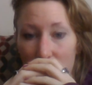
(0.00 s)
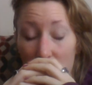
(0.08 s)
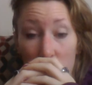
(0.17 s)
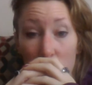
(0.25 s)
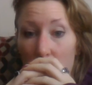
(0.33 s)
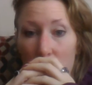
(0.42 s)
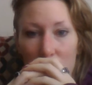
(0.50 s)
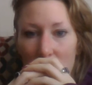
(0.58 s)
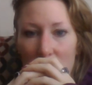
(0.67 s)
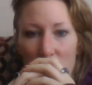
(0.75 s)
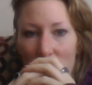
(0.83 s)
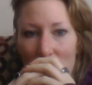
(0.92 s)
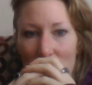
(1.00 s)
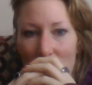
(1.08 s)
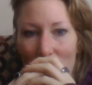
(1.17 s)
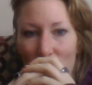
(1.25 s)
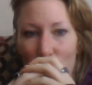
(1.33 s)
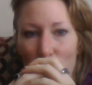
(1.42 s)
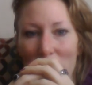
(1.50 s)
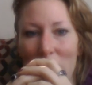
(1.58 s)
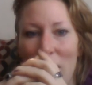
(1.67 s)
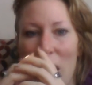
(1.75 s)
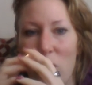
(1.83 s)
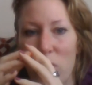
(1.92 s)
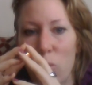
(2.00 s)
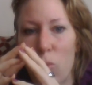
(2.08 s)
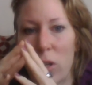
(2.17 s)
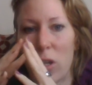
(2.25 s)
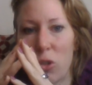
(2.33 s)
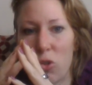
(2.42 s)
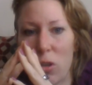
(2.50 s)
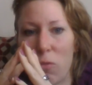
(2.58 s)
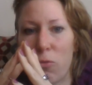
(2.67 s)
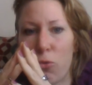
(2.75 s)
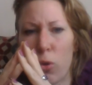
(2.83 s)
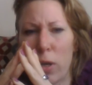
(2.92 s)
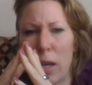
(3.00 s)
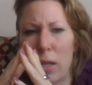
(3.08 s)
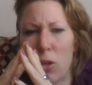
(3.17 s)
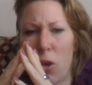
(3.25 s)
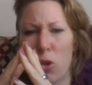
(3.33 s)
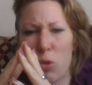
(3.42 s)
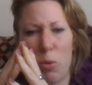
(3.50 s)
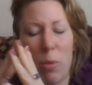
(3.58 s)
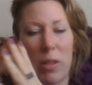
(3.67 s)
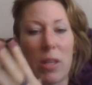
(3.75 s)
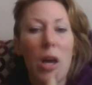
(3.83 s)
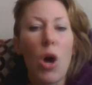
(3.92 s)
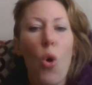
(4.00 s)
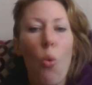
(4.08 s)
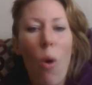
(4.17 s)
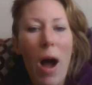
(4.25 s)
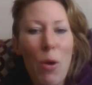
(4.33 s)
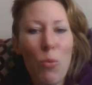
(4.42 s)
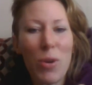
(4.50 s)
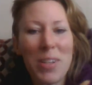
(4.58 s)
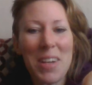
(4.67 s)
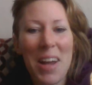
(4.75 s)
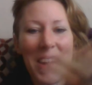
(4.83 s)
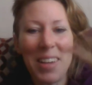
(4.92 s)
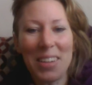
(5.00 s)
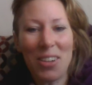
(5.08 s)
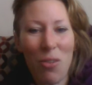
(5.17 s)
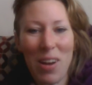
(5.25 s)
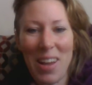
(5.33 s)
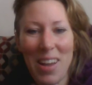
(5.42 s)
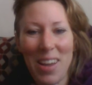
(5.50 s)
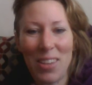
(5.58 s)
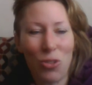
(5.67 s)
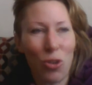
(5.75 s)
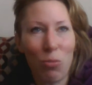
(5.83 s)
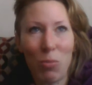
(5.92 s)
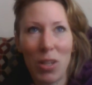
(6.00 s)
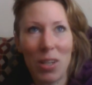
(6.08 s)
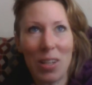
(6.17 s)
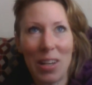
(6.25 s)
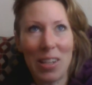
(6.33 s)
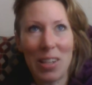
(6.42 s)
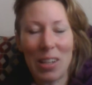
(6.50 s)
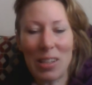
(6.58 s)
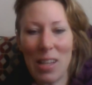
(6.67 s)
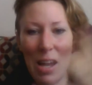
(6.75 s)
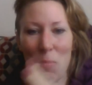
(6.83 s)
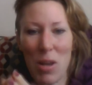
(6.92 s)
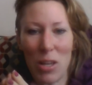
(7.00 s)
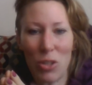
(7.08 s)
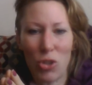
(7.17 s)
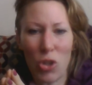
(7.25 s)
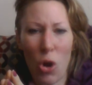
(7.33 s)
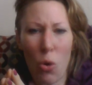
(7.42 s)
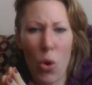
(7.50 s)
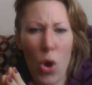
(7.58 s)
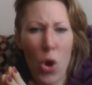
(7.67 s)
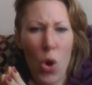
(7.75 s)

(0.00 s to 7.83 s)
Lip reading: You don't think they should get that $3,148 per month? Why wouldn't I? Go ahead, turn me in. I didn't claim it. So